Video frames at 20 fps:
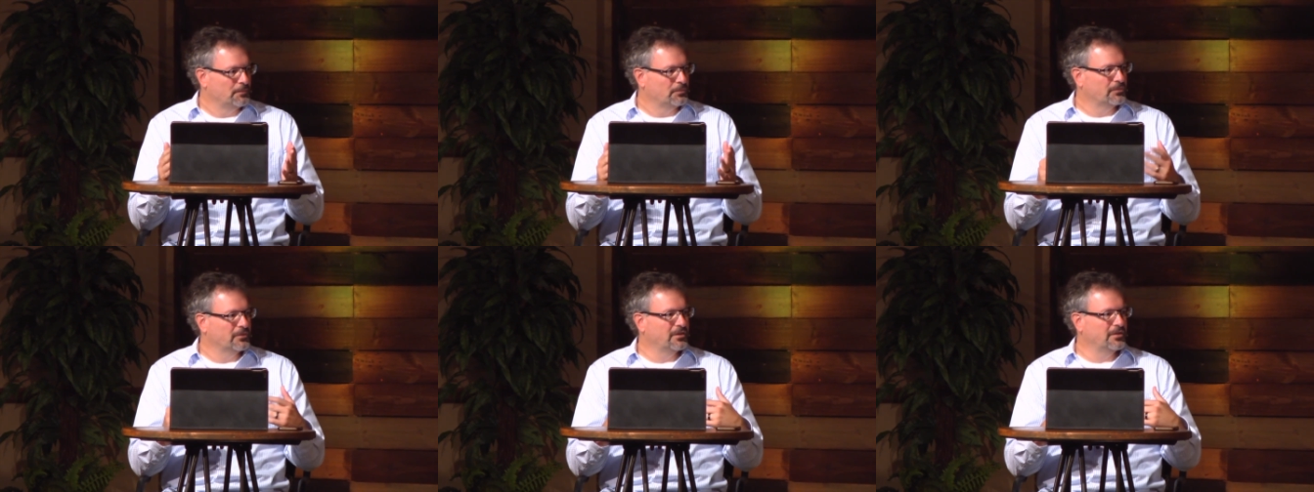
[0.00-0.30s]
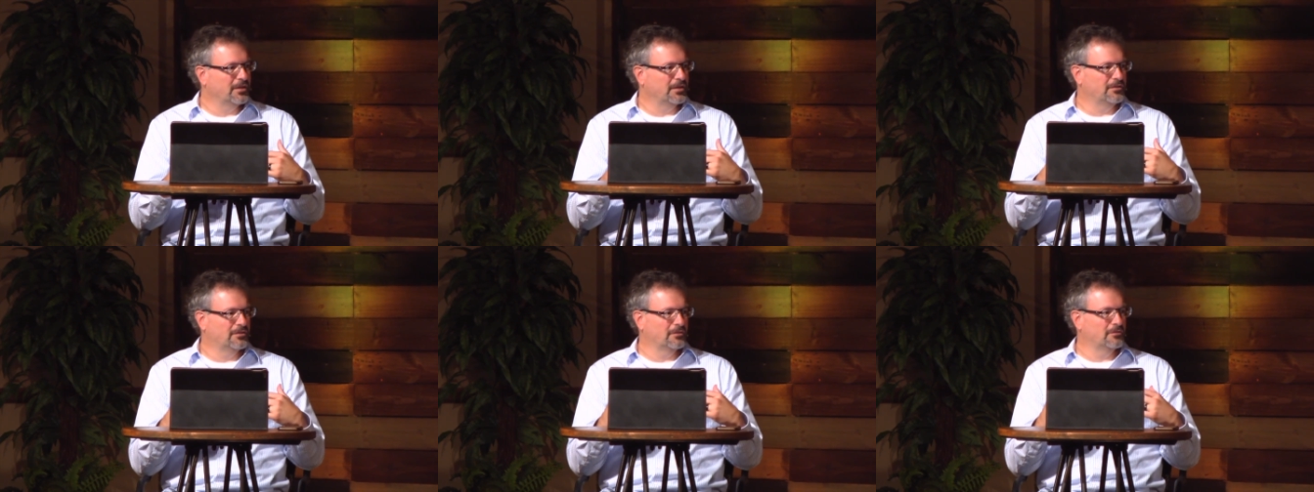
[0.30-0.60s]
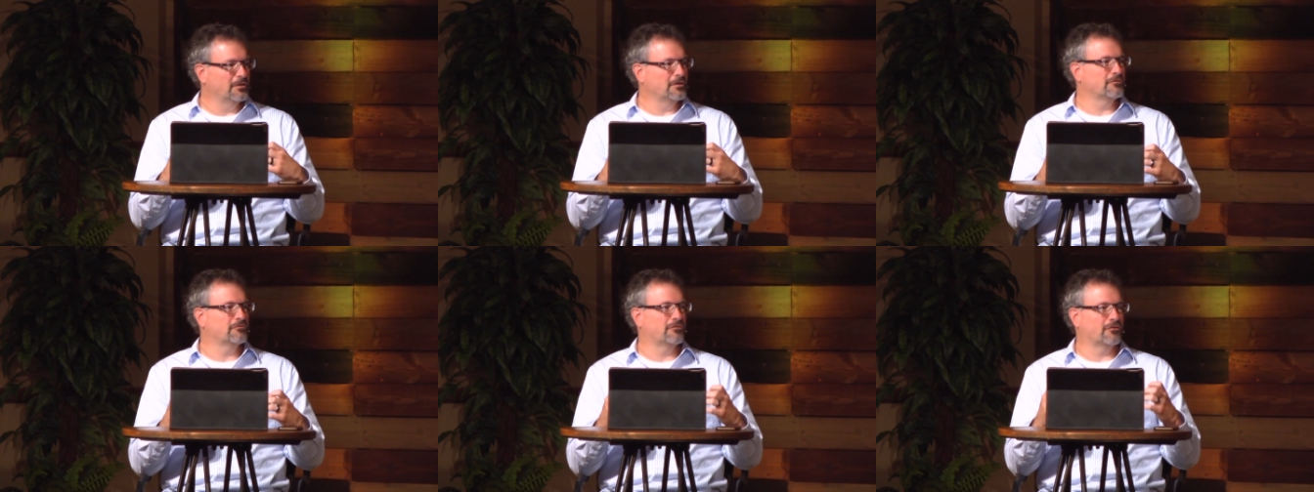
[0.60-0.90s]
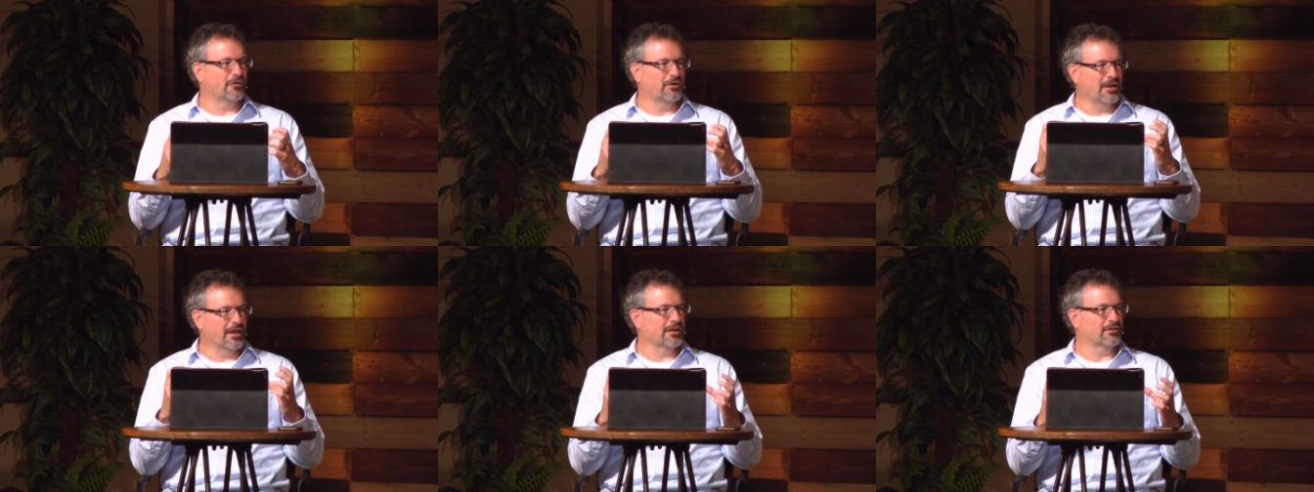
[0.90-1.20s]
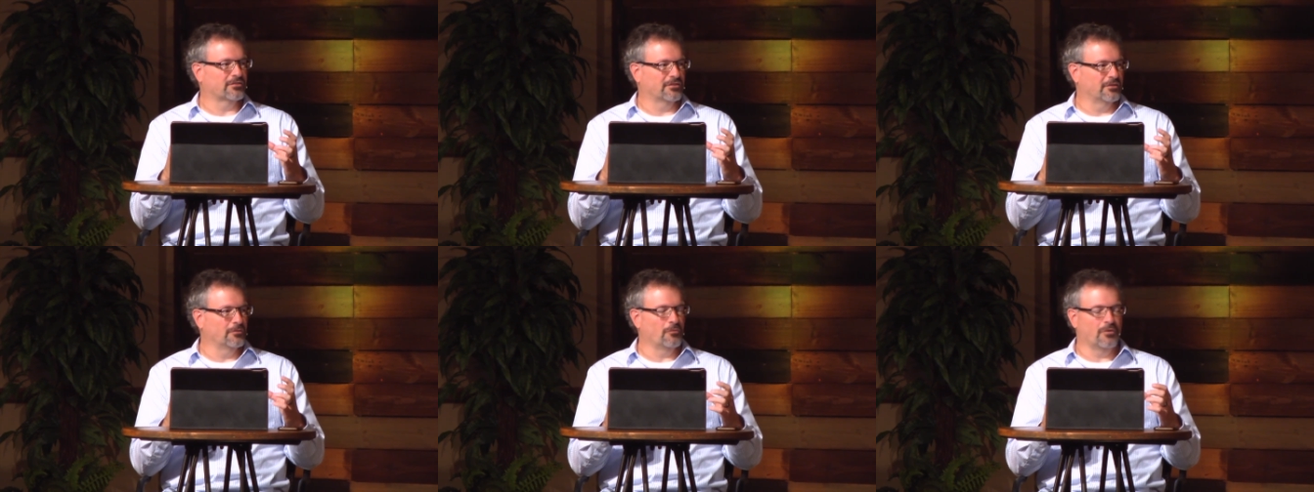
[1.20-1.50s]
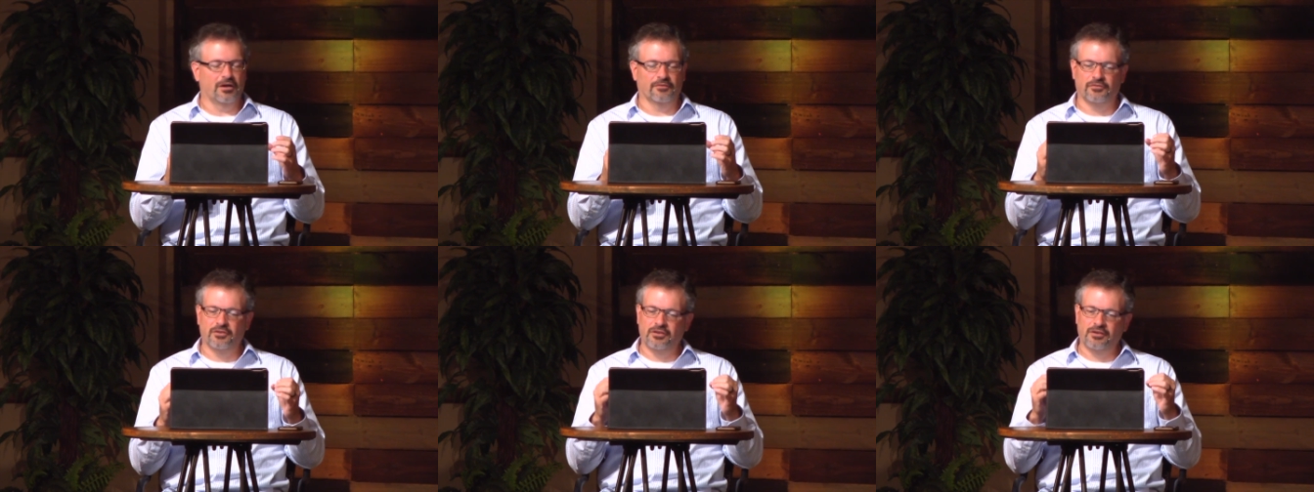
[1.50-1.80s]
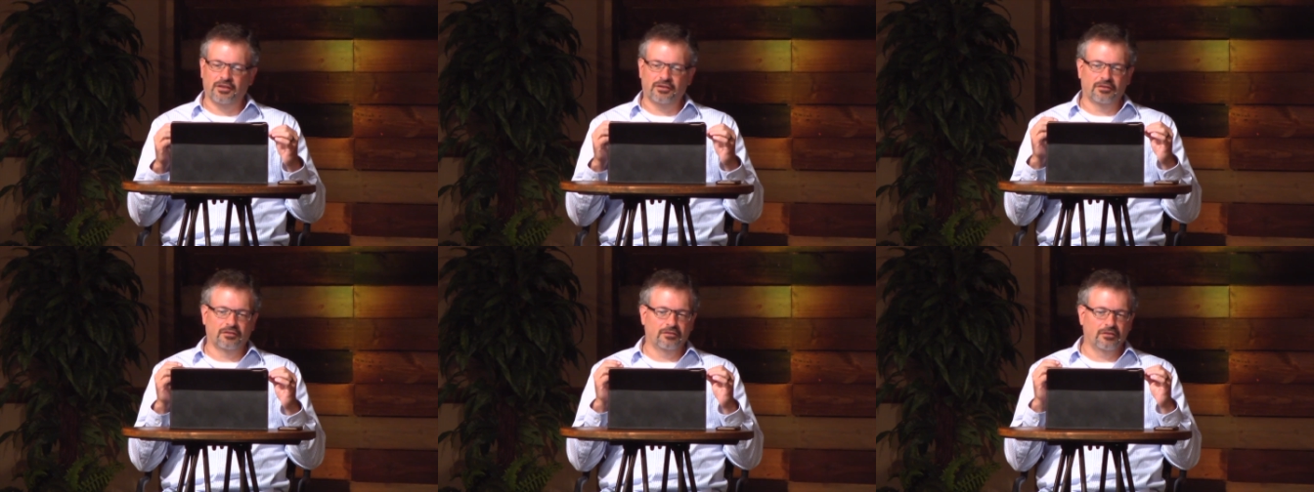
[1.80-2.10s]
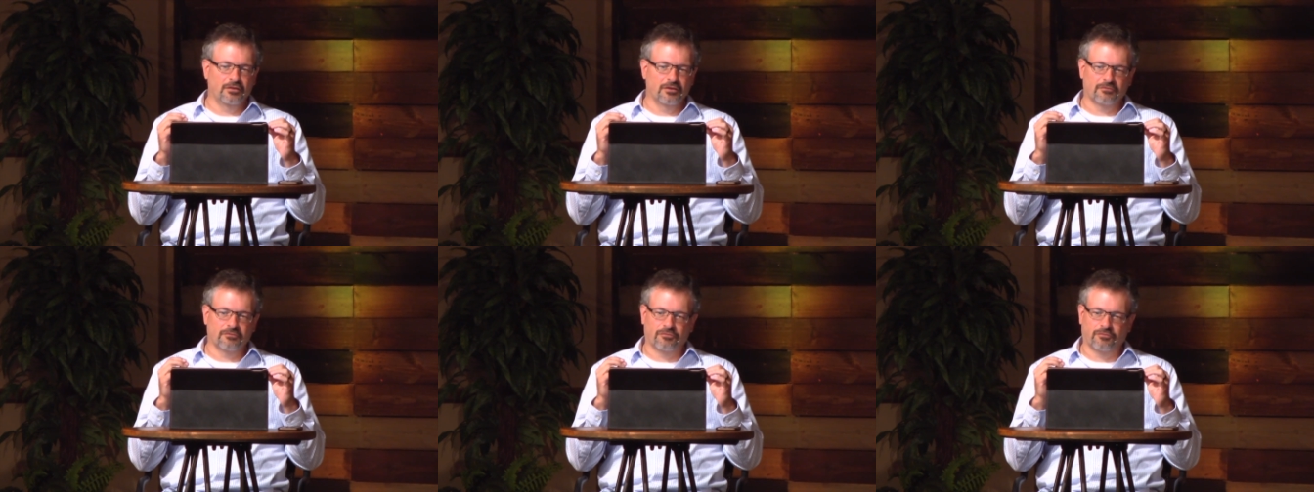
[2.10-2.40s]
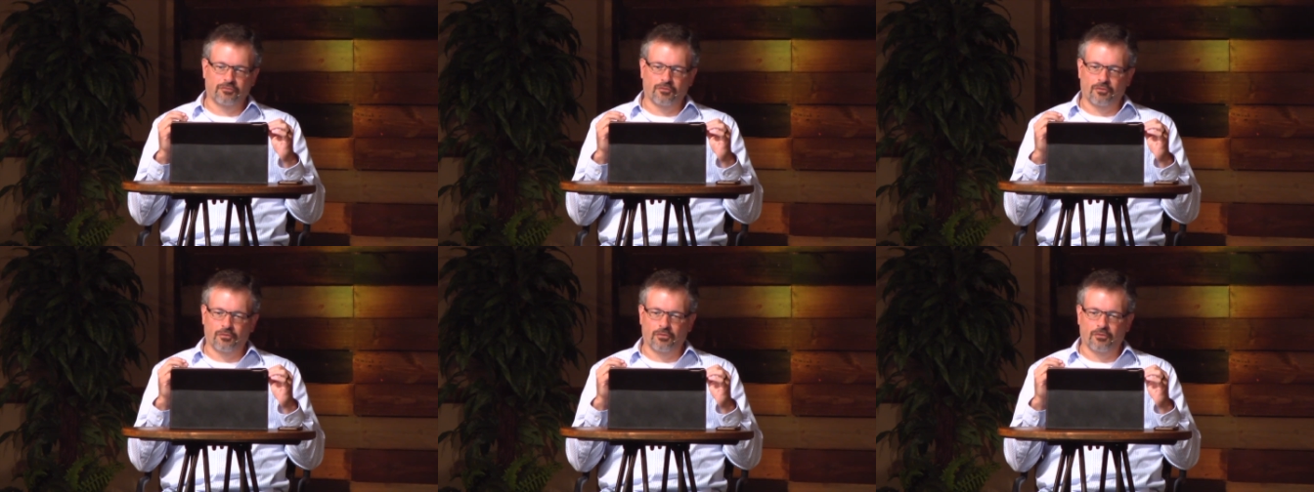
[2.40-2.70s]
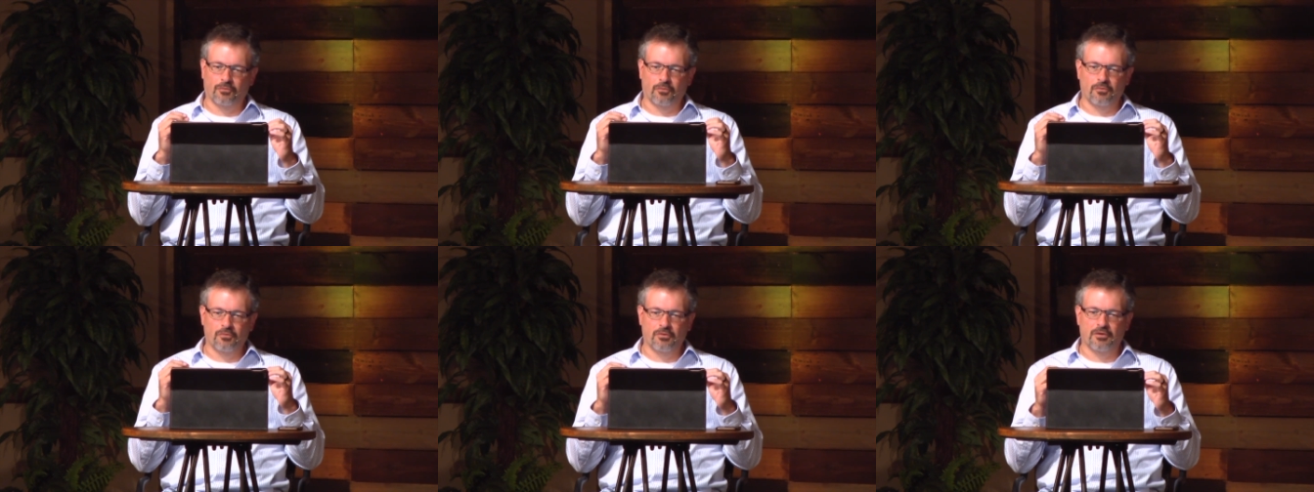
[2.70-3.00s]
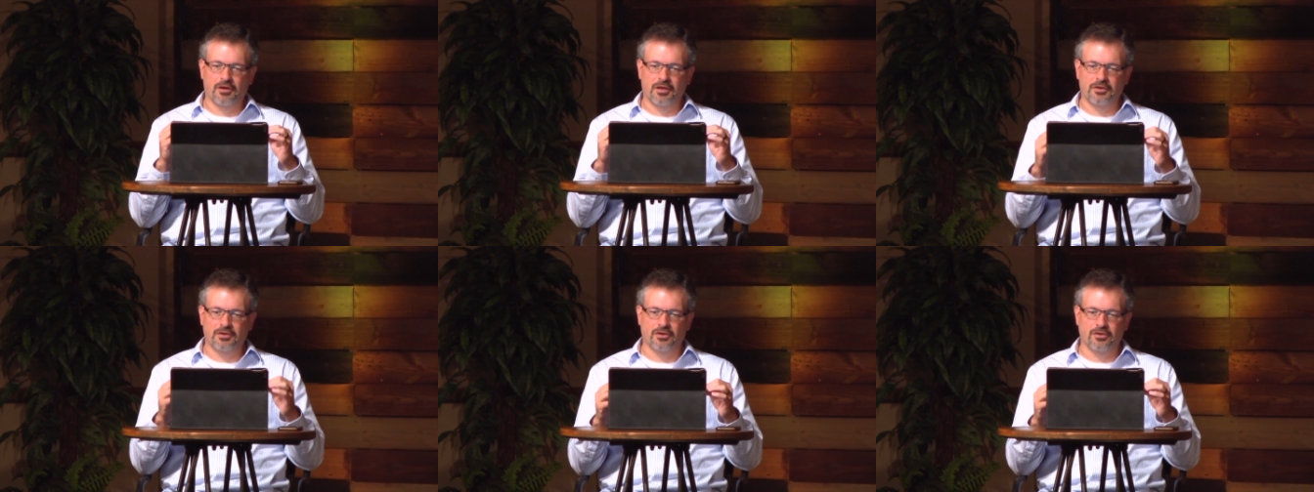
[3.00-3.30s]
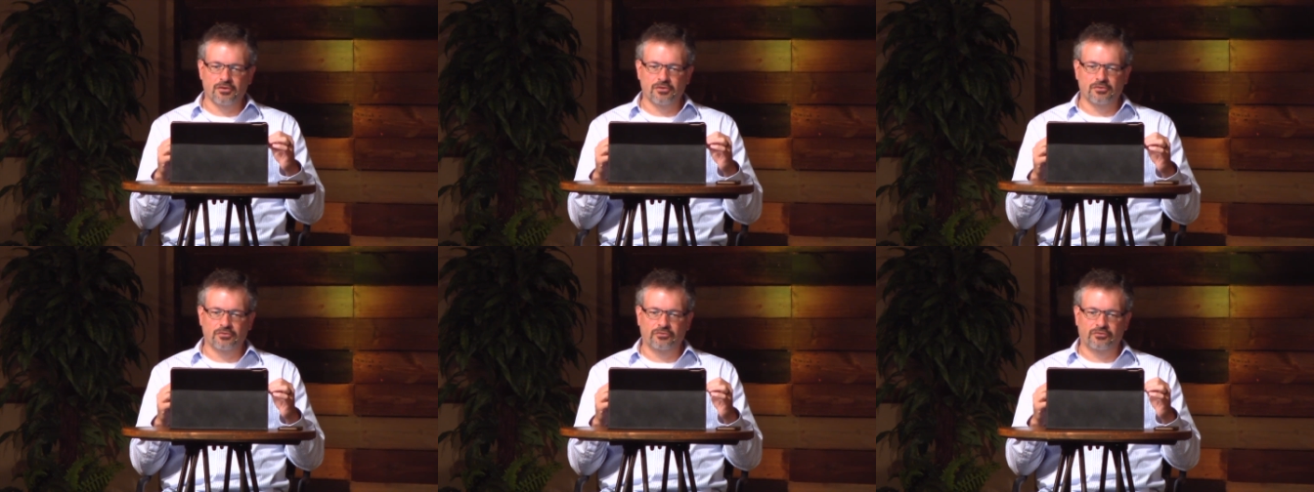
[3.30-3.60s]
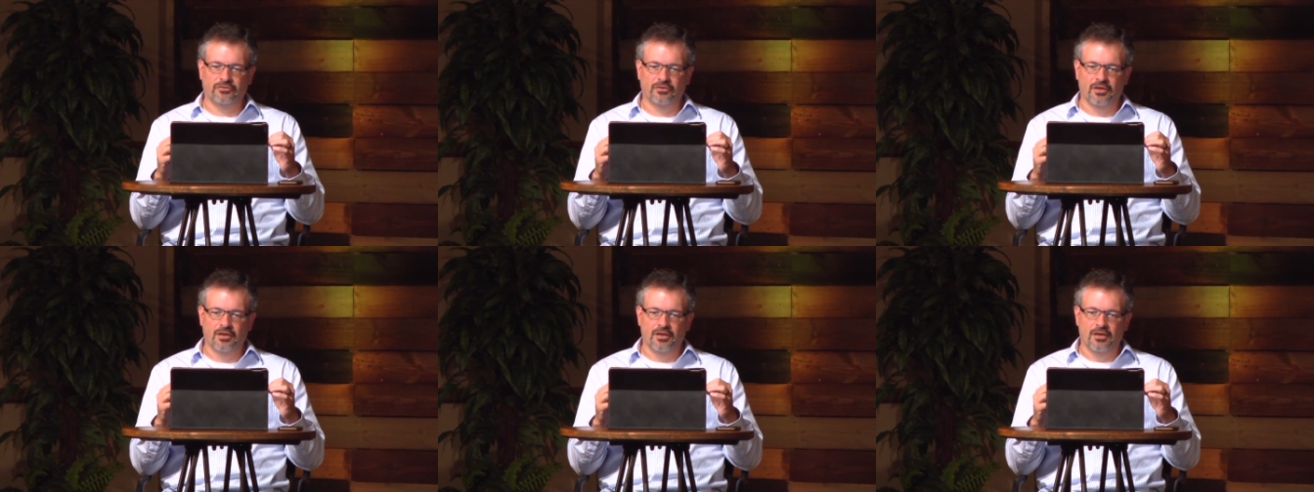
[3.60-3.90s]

You need to look for an excellent wife. You need to look for one whose